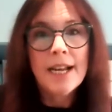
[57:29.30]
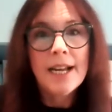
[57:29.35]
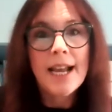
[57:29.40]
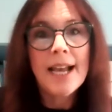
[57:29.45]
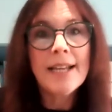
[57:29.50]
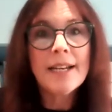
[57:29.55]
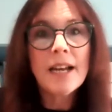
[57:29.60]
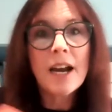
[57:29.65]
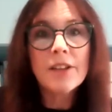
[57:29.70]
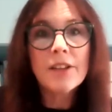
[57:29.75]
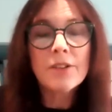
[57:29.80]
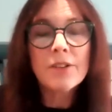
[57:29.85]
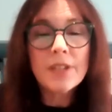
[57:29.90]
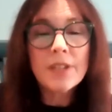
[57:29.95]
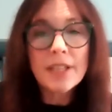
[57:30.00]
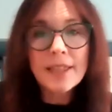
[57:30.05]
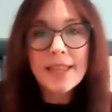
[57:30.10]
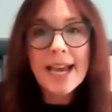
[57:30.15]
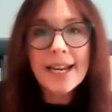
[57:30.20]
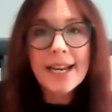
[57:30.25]
And other
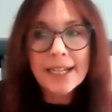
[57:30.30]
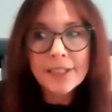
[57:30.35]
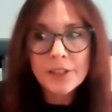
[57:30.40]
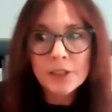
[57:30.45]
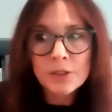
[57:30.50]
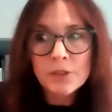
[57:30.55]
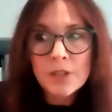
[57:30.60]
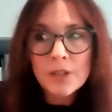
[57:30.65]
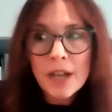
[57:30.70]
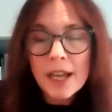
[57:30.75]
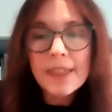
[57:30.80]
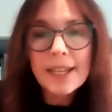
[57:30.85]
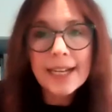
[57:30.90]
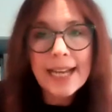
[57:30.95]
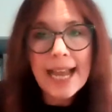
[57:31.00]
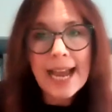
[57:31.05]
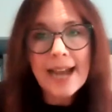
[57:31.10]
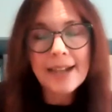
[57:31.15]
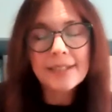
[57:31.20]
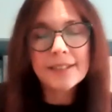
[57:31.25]
than that, I do
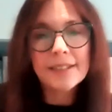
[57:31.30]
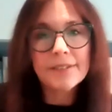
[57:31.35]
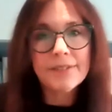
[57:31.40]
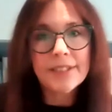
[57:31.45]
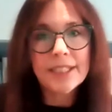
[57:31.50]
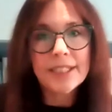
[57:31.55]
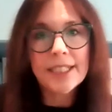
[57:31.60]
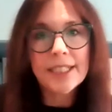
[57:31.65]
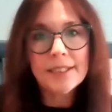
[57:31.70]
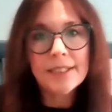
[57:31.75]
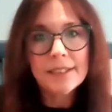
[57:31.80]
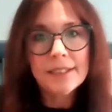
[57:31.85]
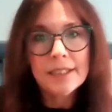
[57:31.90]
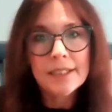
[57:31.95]
nothing active in it.